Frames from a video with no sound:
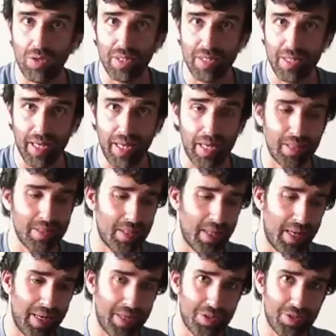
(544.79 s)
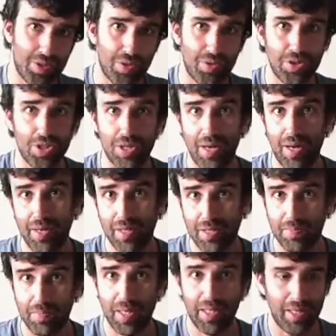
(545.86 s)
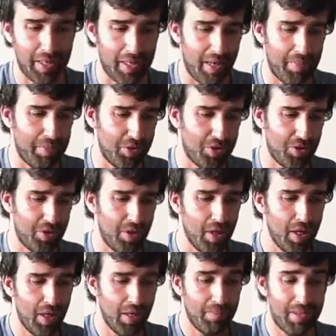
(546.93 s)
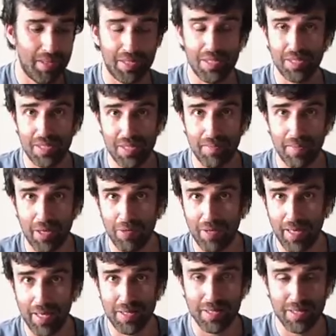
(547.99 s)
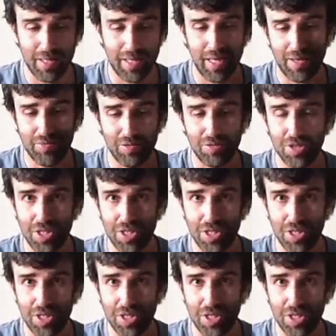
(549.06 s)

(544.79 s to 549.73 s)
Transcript: all the settings, ISO, shutter speed, and aperture. But since it's a manual lens and I have to